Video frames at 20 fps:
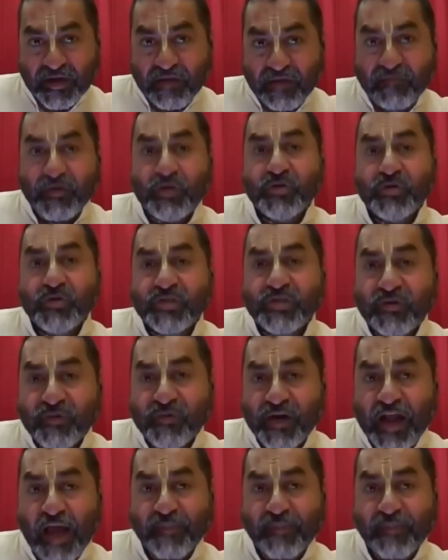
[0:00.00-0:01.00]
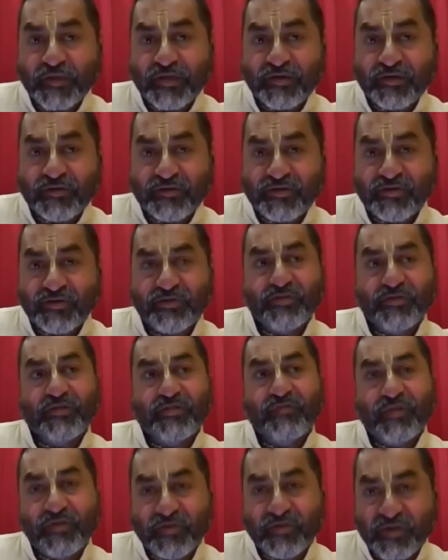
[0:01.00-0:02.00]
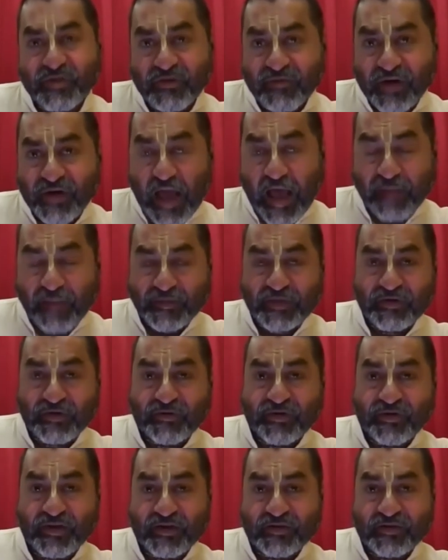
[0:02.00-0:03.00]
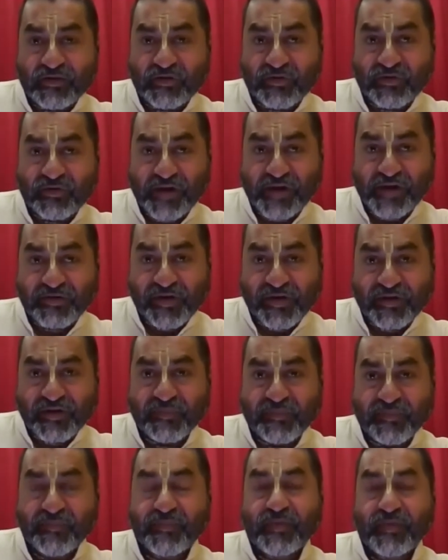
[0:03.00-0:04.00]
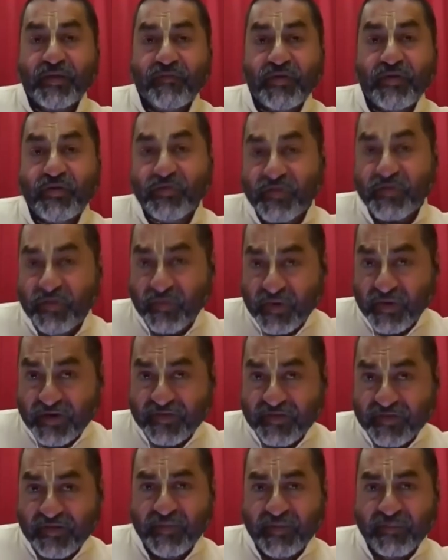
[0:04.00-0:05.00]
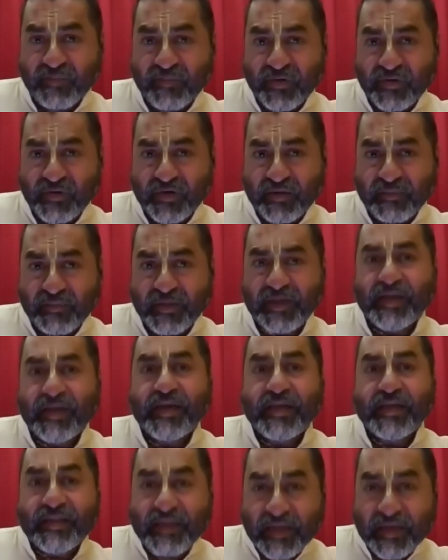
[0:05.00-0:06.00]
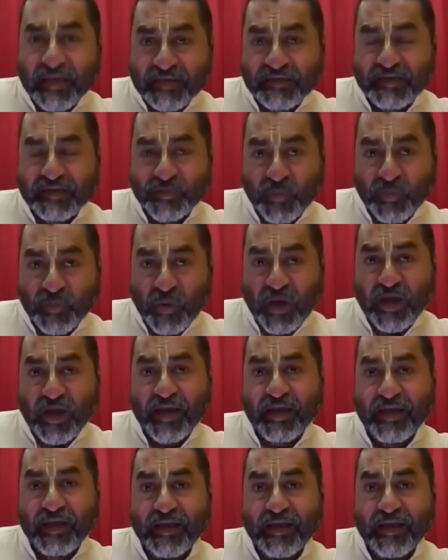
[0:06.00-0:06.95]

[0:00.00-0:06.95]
We use the word absolute truth, we use the word absolute consideration, we use the word samam bonam. This is why